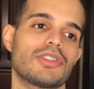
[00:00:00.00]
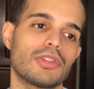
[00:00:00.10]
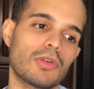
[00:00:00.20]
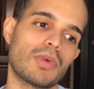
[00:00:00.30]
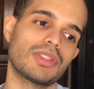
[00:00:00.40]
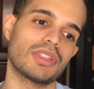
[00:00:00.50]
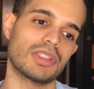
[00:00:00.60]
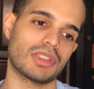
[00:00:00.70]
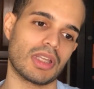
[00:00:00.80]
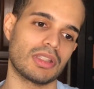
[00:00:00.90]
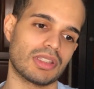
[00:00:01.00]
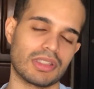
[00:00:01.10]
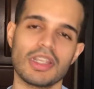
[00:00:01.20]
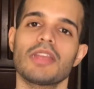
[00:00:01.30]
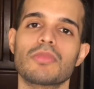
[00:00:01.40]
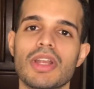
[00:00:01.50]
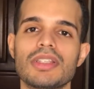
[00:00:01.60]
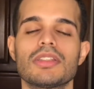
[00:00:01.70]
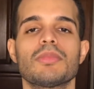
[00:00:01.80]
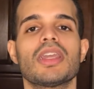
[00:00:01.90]
You don't want to just send the same
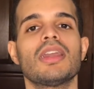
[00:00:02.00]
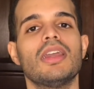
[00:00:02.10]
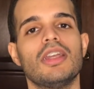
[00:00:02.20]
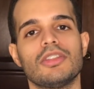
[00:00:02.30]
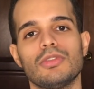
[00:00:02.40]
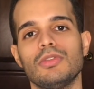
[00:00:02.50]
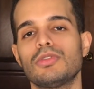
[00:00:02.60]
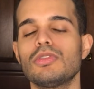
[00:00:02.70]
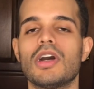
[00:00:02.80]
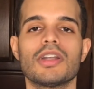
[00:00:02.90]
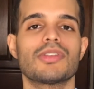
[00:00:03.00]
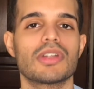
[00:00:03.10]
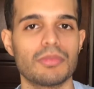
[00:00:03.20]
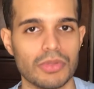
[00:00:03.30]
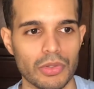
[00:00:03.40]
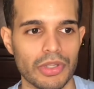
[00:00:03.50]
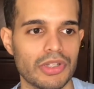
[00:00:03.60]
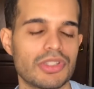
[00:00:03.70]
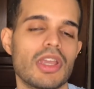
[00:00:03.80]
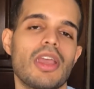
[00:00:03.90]
resume to 200 employers.